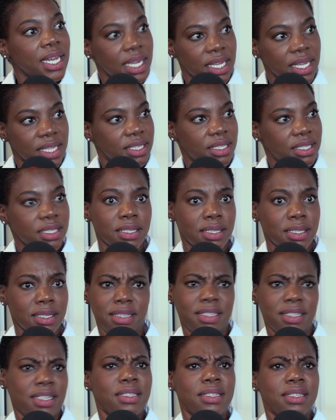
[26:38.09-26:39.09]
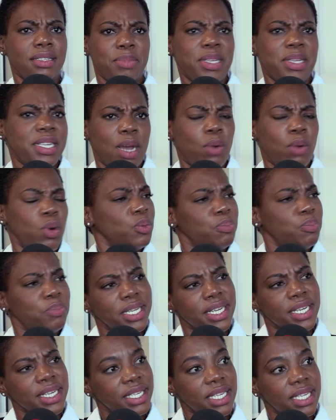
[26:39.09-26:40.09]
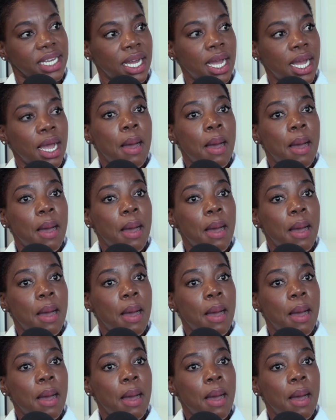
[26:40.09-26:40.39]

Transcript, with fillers: in this instance, doesn't mean I won't be leader.